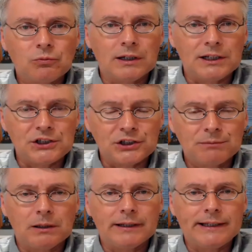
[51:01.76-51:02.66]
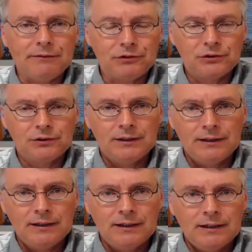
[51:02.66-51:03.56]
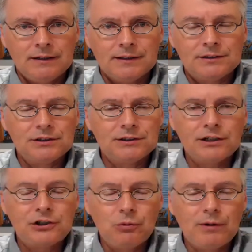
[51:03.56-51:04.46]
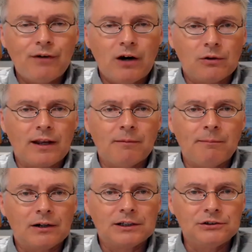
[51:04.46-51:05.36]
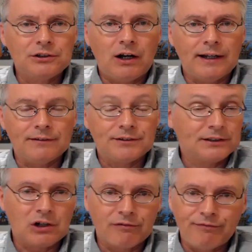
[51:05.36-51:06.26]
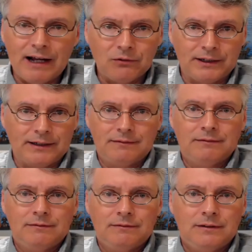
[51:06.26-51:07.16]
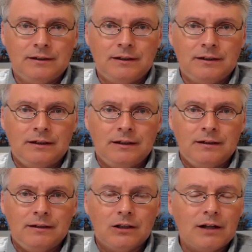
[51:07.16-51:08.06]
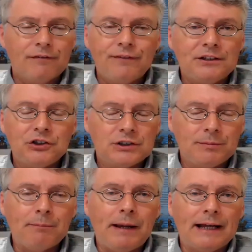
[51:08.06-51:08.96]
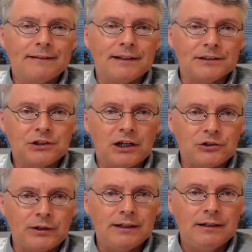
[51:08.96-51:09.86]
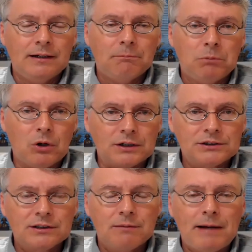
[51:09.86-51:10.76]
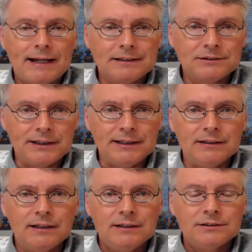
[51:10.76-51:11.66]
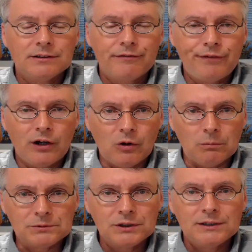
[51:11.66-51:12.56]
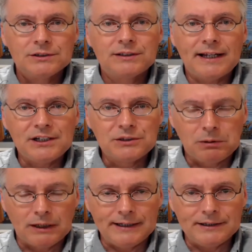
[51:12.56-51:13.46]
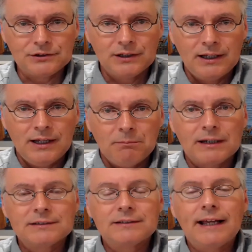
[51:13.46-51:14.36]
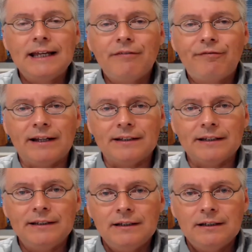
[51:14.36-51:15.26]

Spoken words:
religious beliefs. This is an issue we followed in Americans United since our founding. A lot of things used to be banned in this country: books, magazines, films, stage plays, because they offended